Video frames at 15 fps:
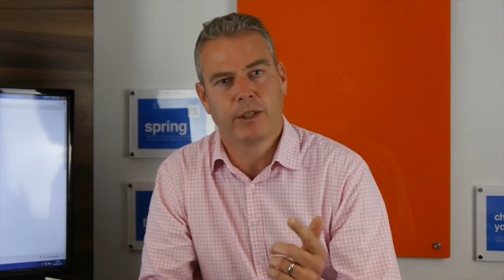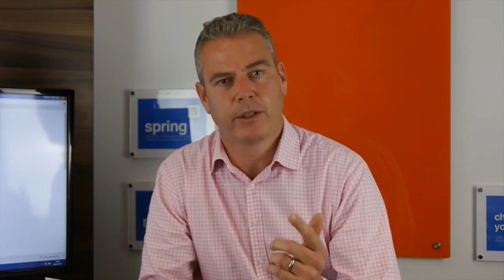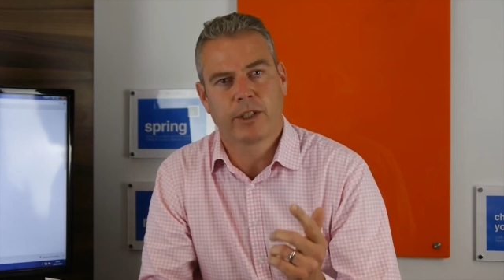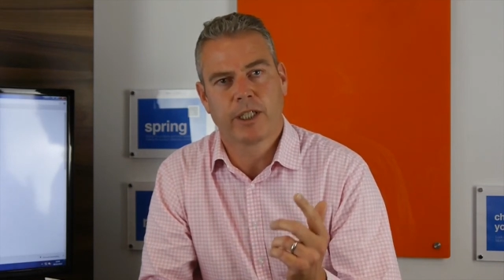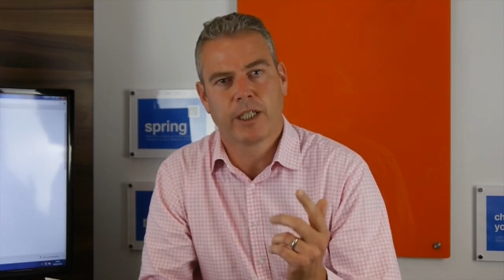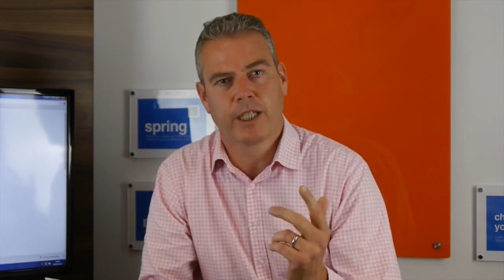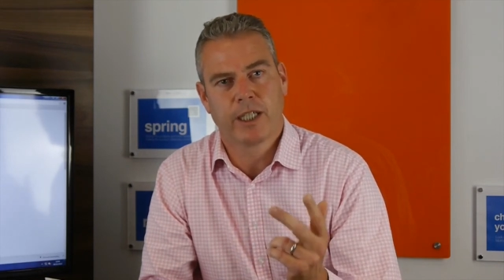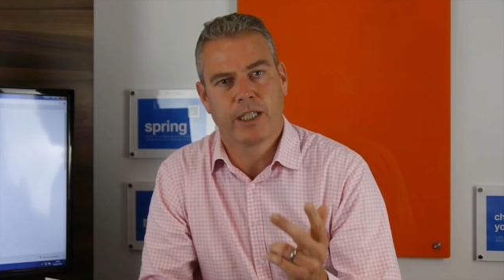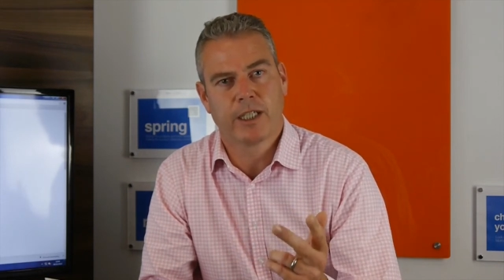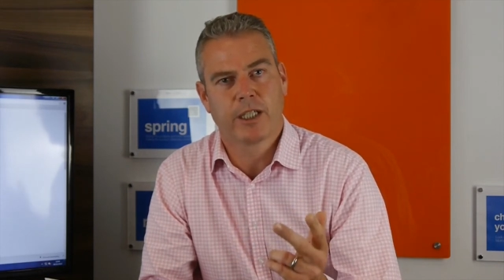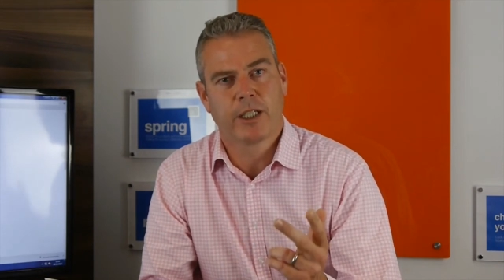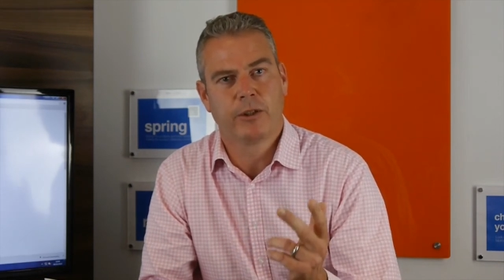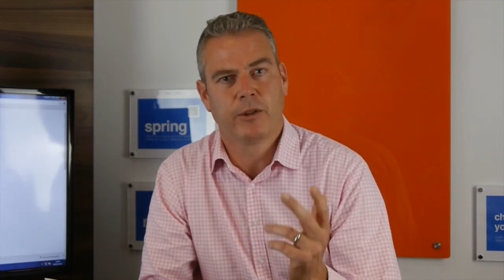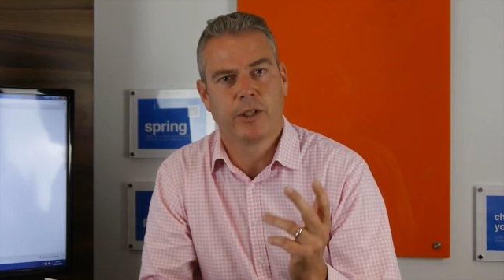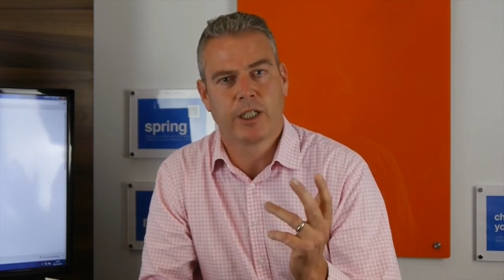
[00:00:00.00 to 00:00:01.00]
Milton
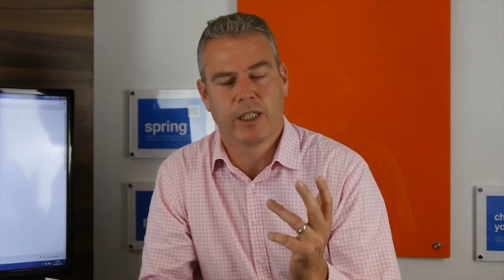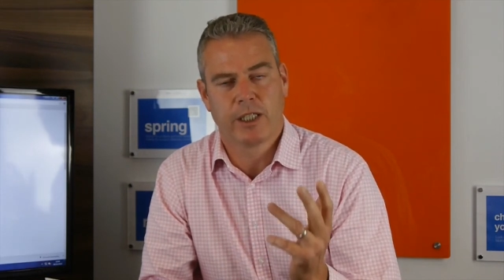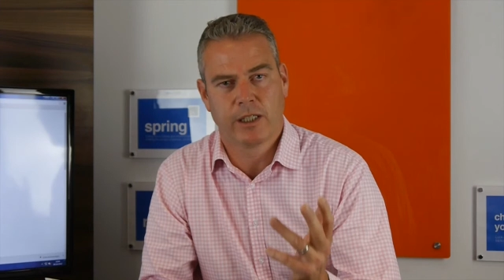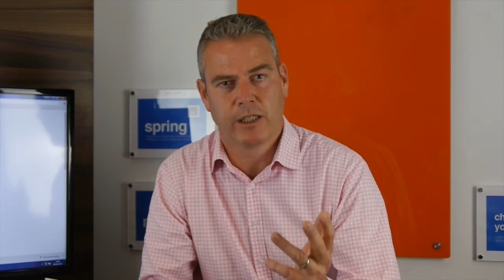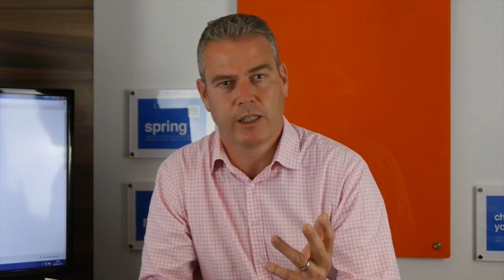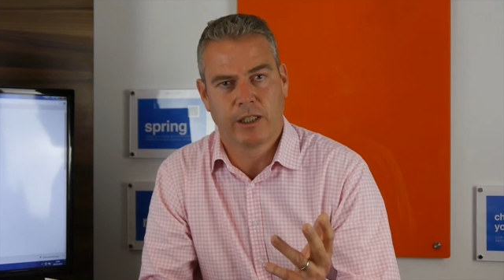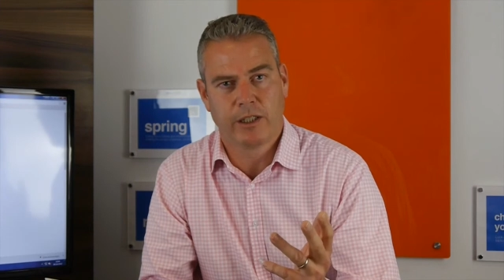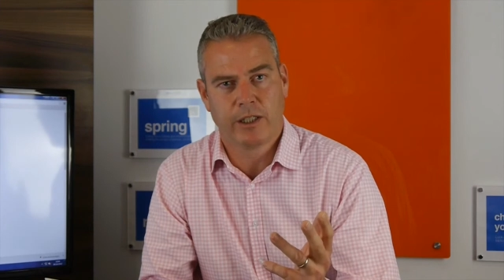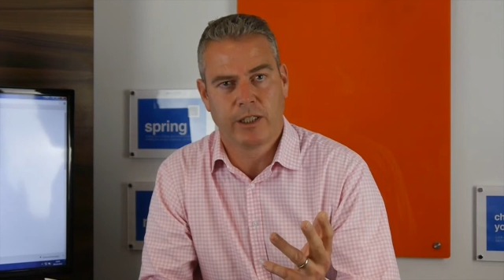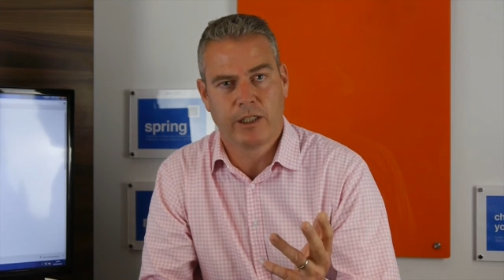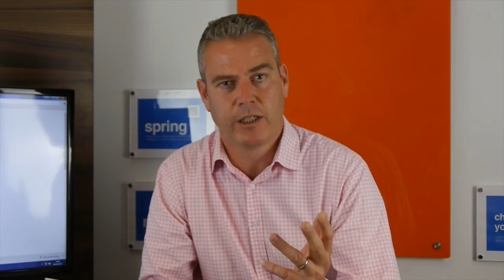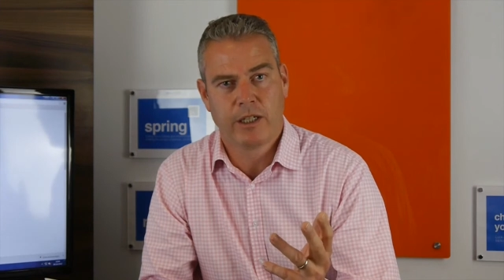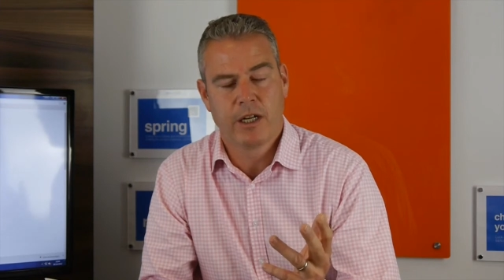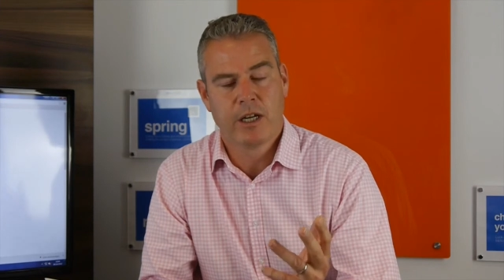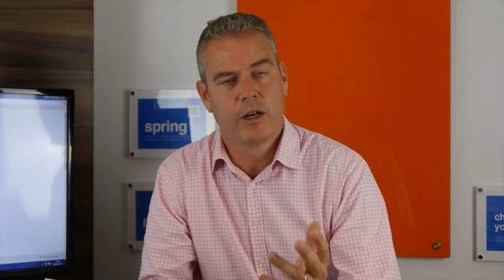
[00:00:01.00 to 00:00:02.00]
Keynes, Luton and London
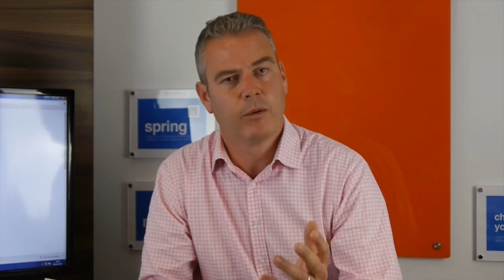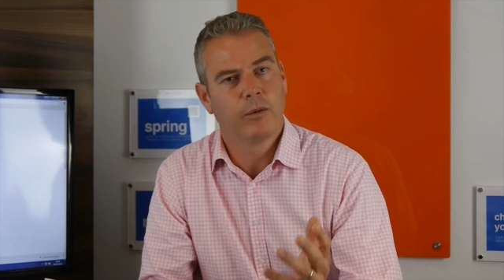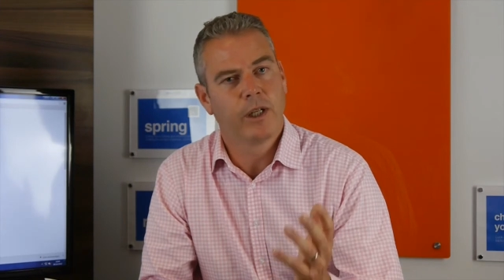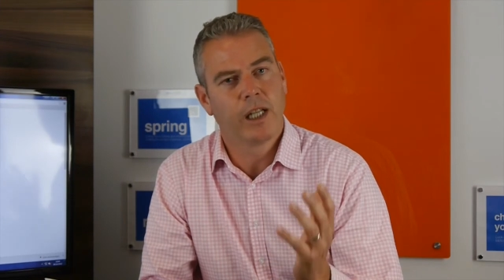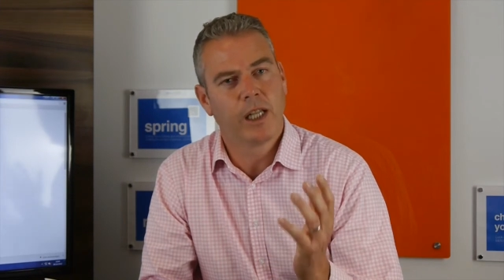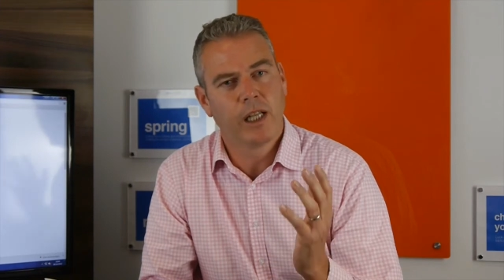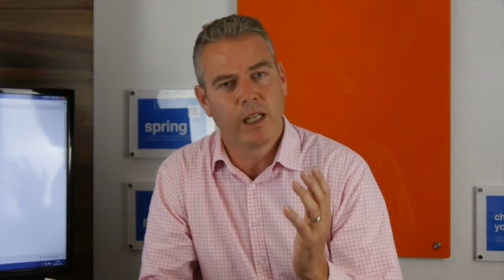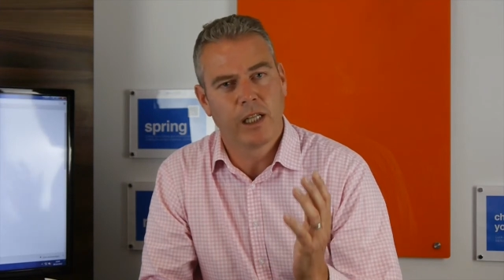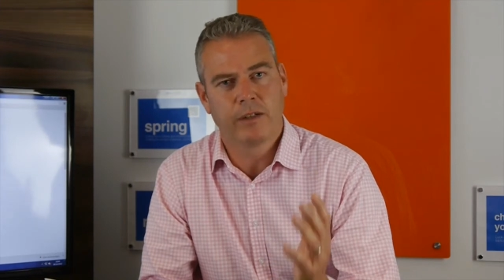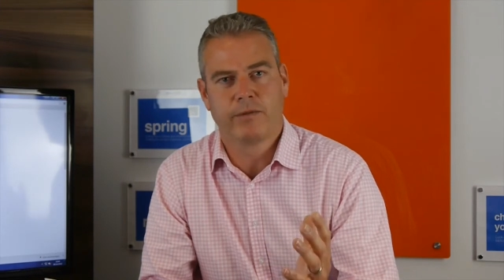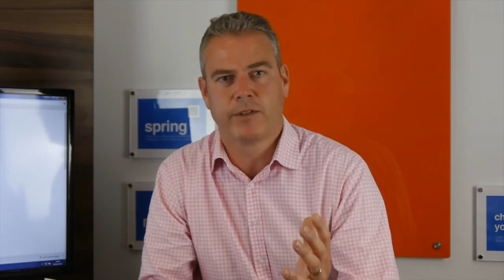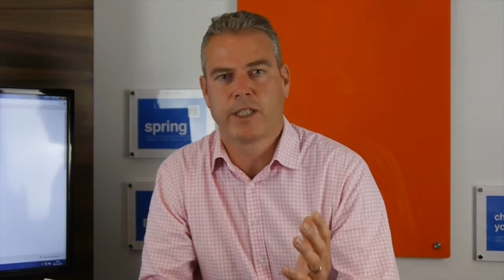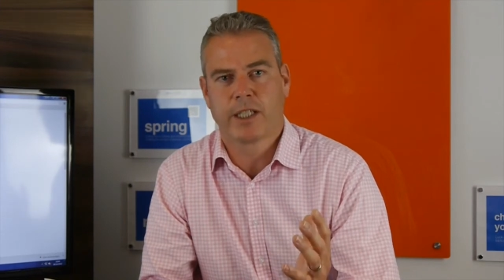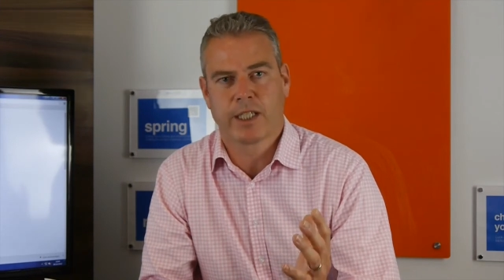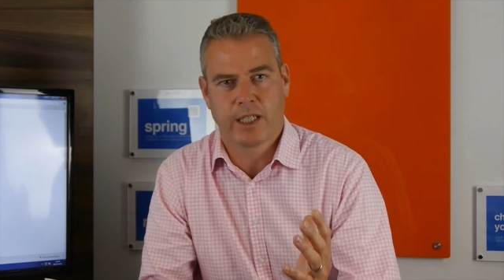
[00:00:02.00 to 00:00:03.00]

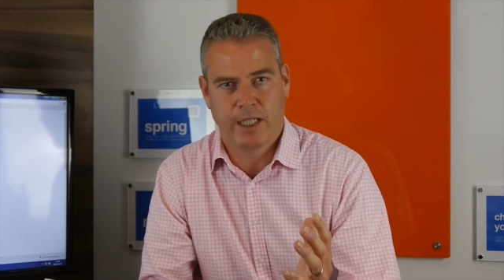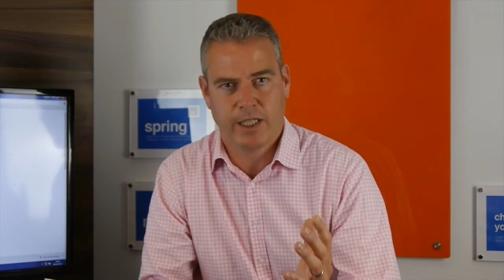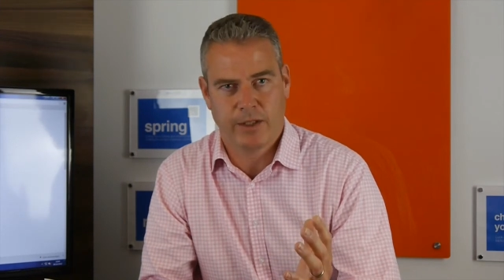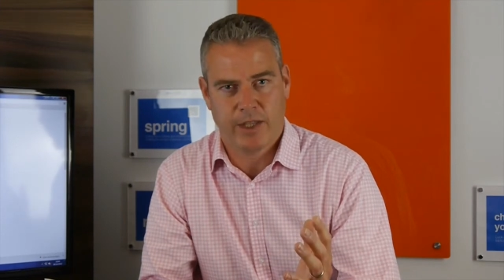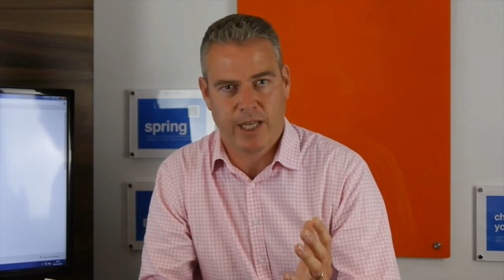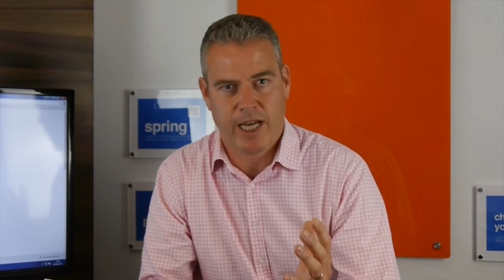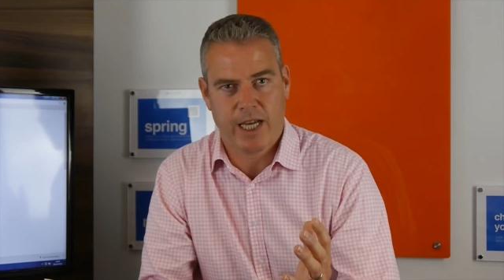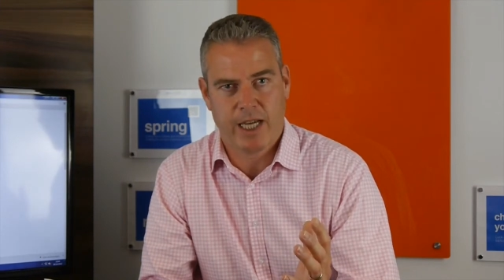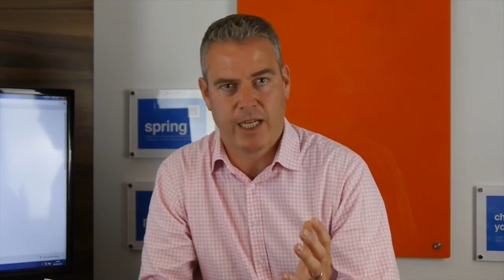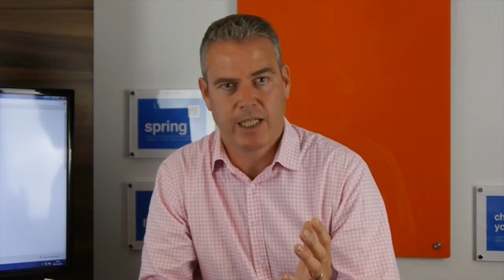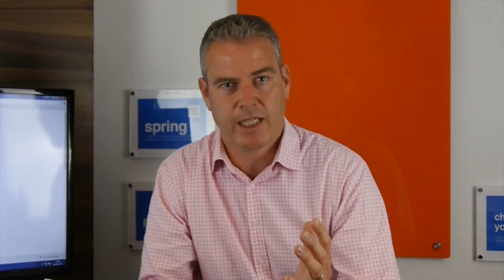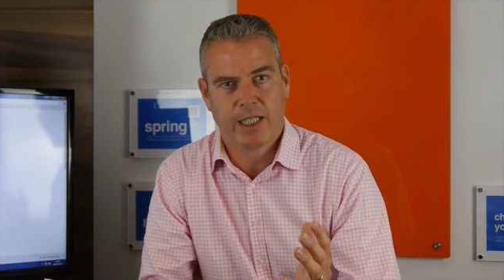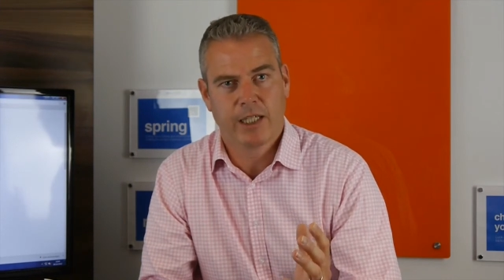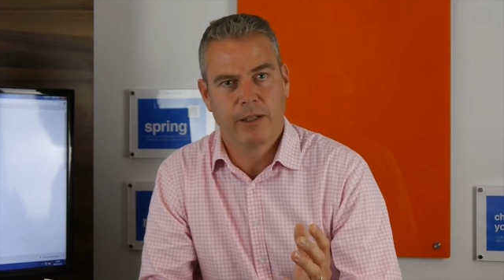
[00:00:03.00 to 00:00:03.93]
love to see you there.